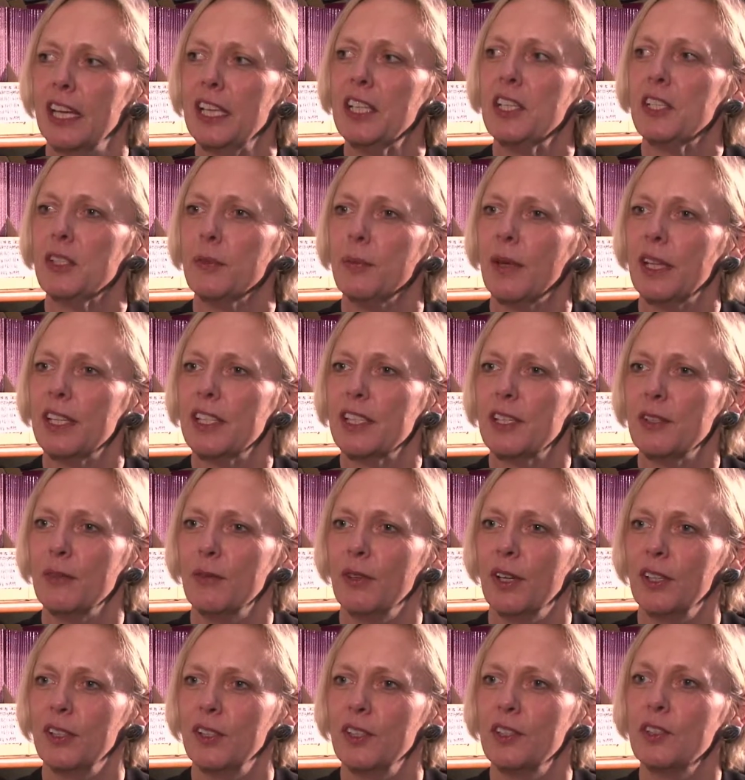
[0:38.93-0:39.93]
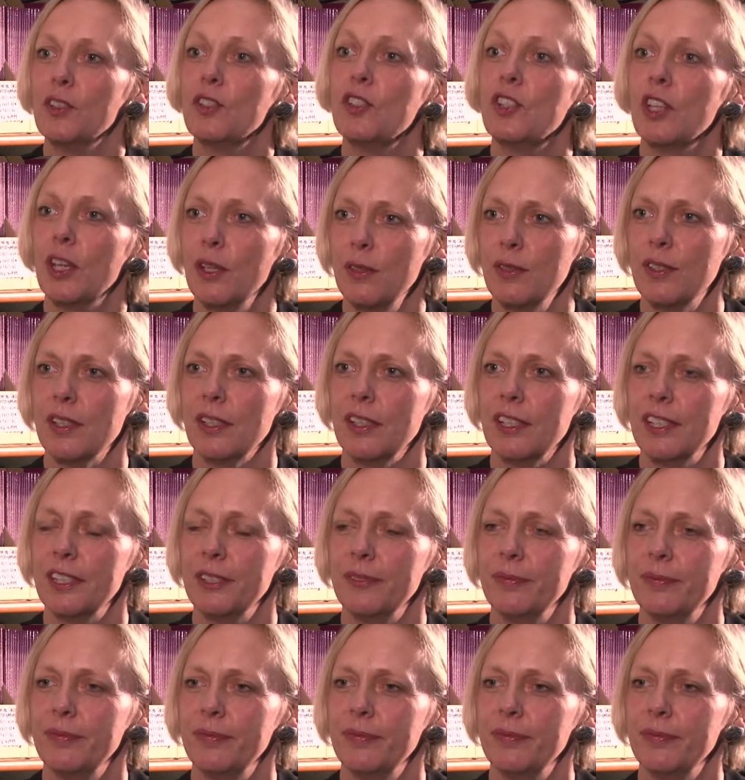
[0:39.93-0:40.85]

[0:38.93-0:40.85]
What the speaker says: into medicine rather than chose it.